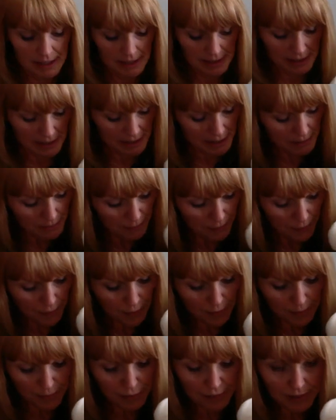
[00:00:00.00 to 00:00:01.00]
Did some
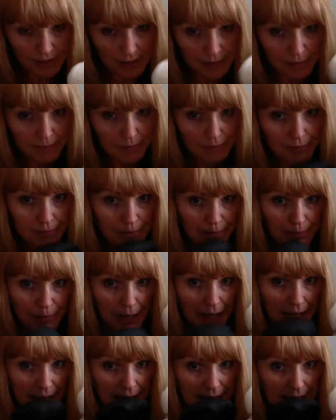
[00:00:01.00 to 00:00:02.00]
footprint
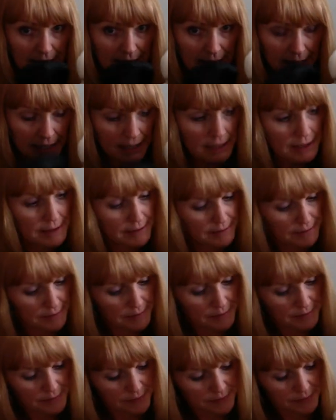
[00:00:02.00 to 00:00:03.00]
painting.
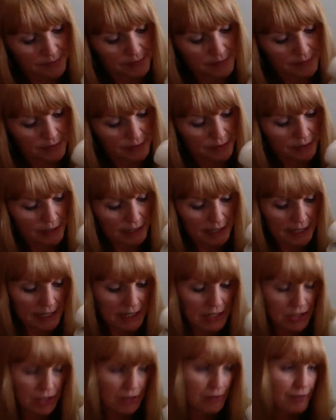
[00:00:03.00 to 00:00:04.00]

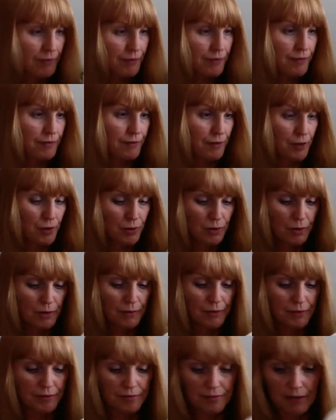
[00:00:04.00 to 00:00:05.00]
Cleaned your
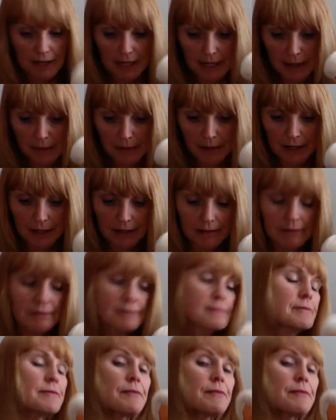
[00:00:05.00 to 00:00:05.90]
hooves really well.